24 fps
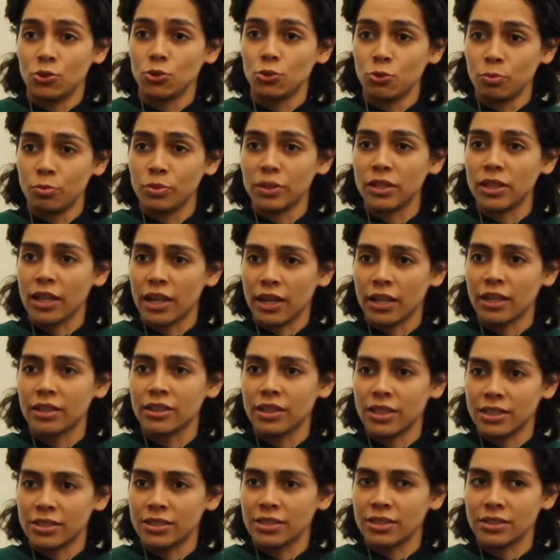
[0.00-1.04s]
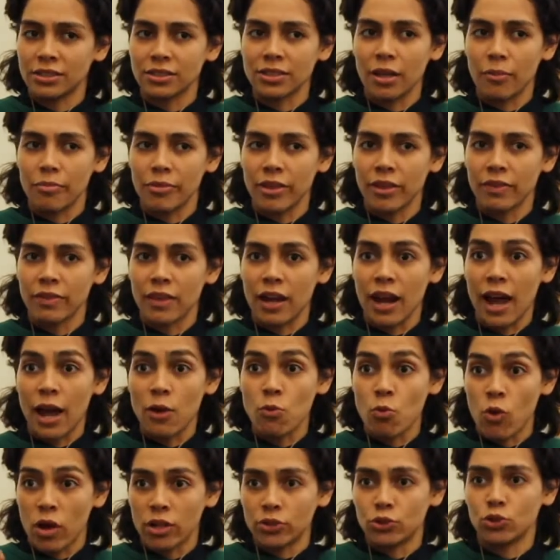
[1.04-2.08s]
to be like, this is something that
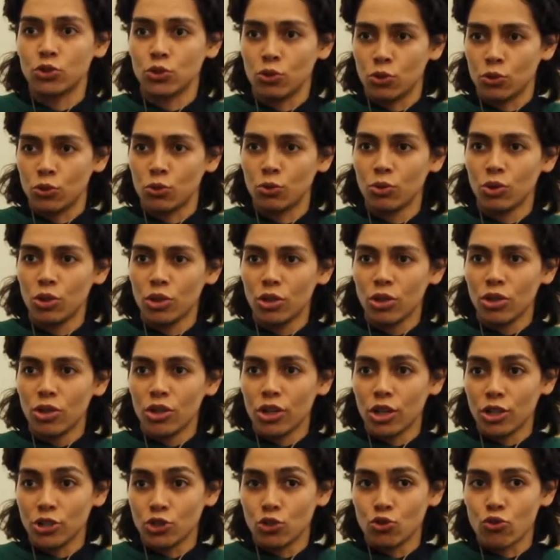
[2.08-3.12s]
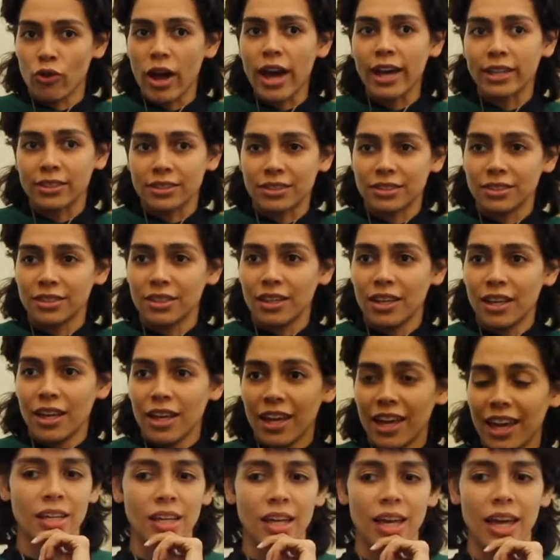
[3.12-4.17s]
I want to address.
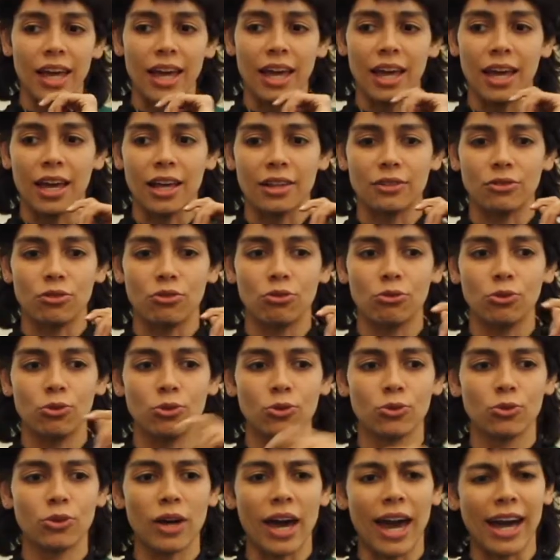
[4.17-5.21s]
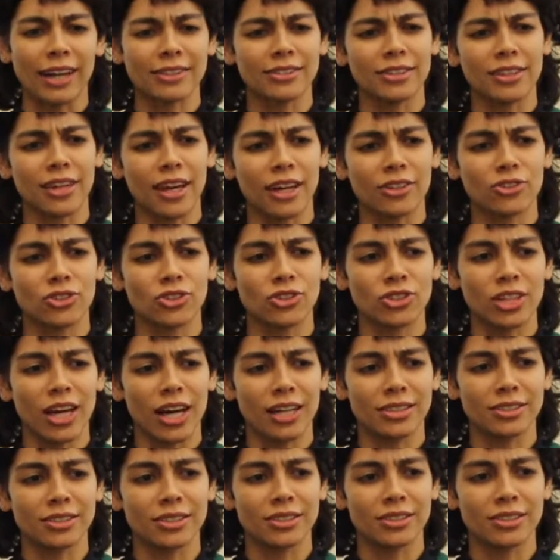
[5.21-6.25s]
And through acting
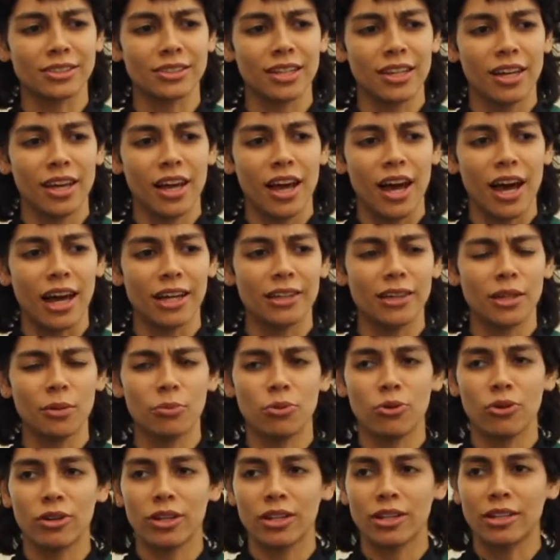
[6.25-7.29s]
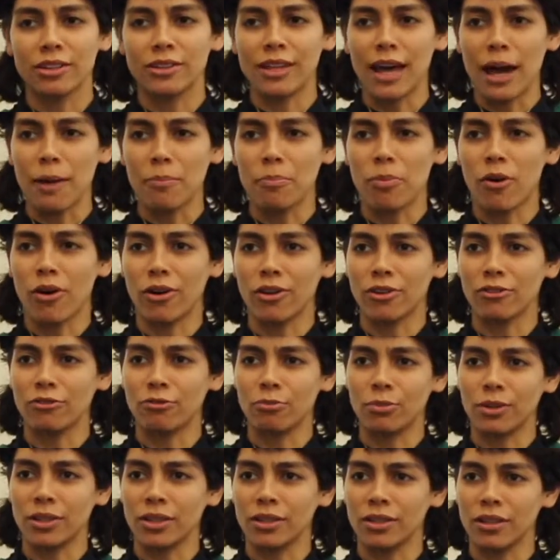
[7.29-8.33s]
exercises, I liberated that part
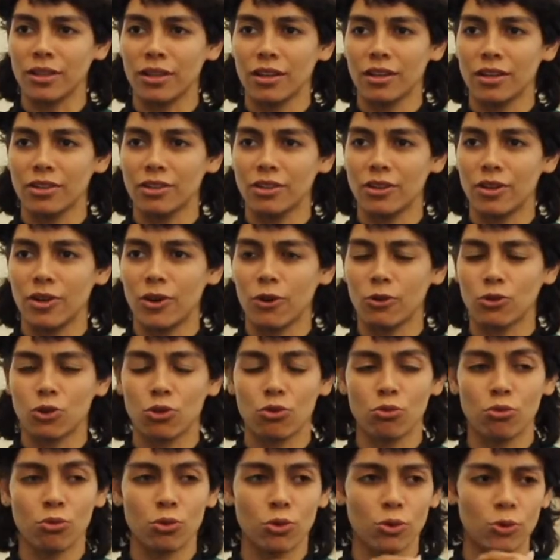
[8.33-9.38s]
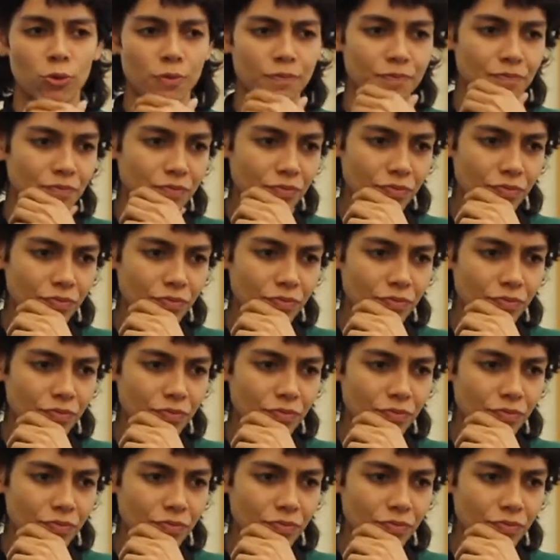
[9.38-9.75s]
of me, you know, through